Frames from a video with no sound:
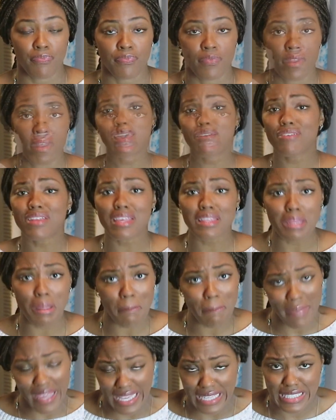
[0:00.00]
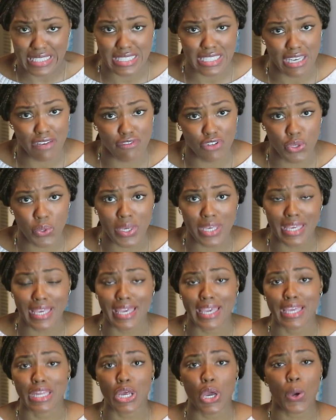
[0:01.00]
Even in the midst of doing
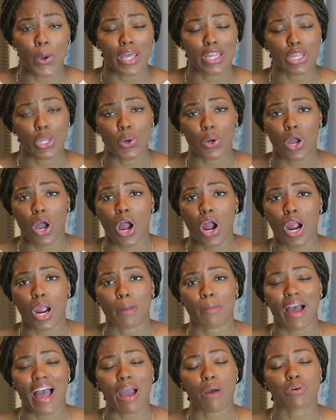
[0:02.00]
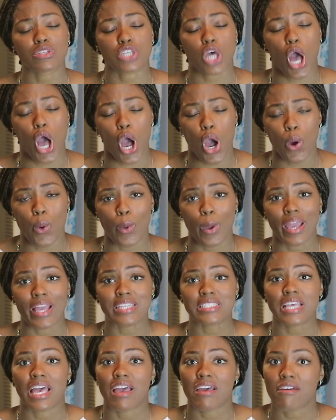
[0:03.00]
keto and low carb, I was
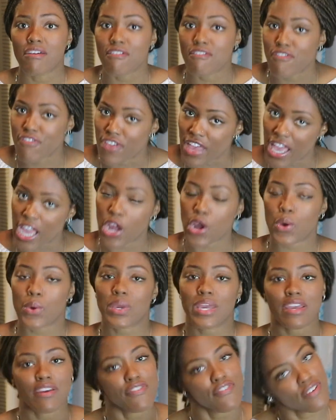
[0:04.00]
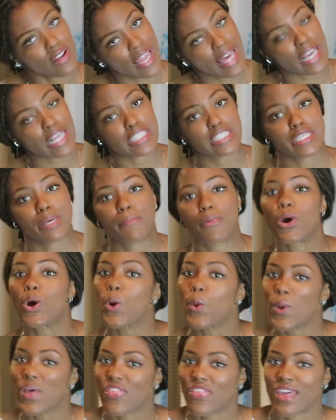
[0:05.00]
always very
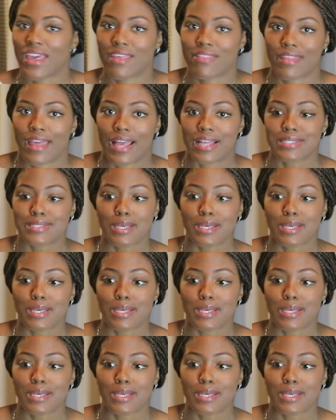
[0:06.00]
flexible within that.